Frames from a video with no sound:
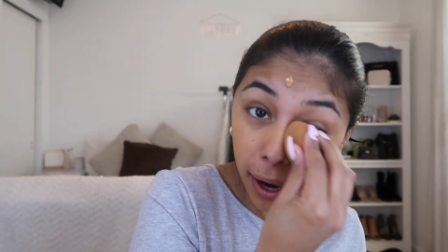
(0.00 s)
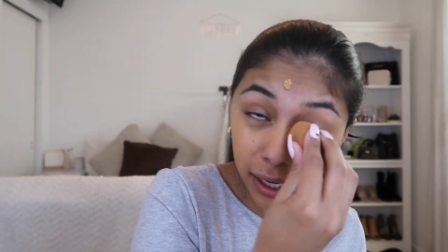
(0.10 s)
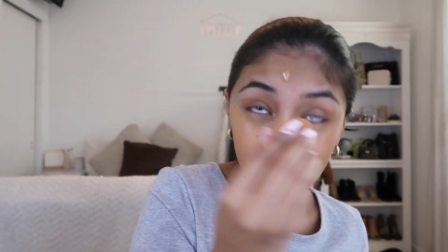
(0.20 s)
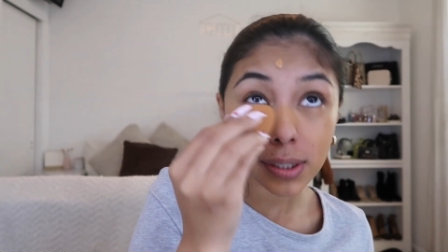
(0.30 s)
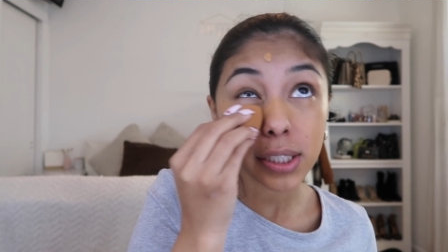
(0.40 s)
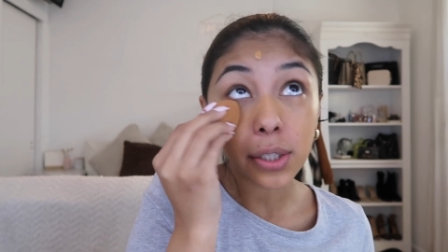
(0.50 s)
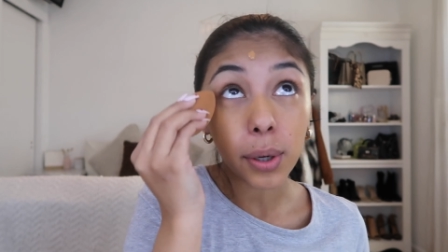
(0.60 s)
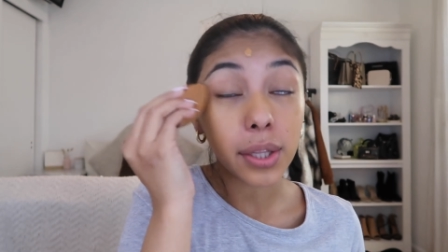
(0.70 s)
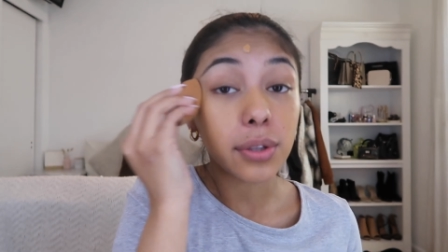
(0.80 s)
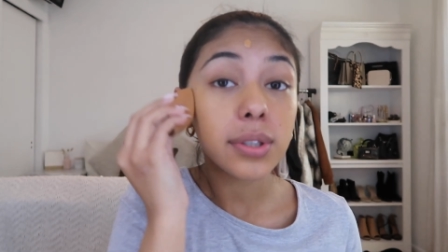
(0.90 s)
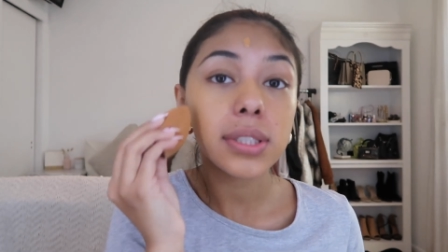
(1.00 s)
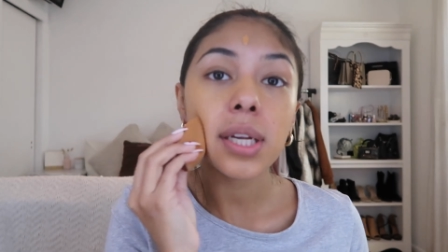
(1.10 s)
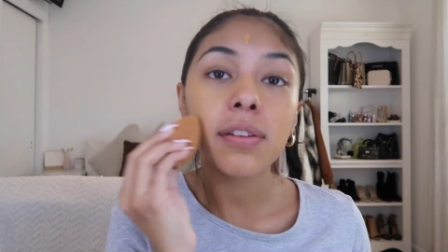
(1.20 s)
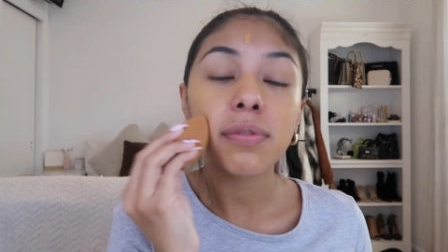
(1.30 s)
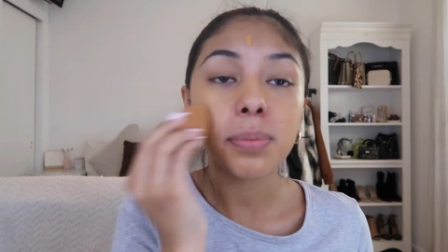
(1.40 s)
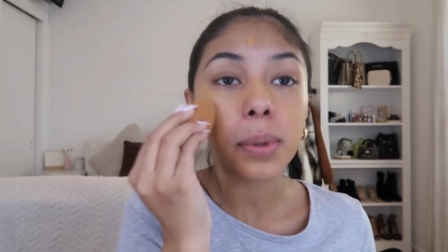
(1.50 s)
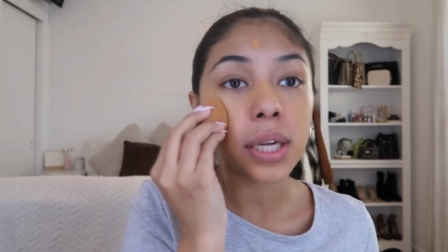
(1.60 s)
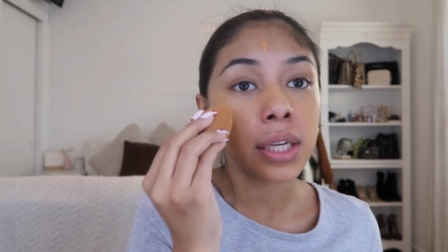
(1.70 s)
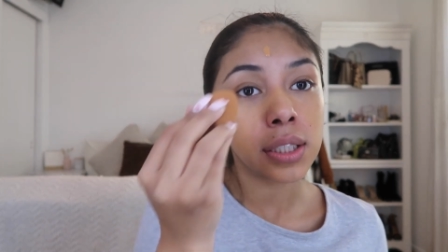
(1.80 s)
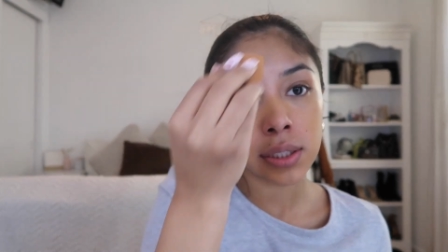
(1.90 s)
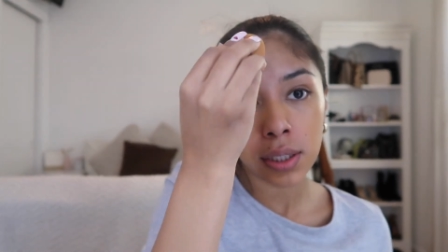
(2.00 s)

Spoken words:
not really going through stuff, but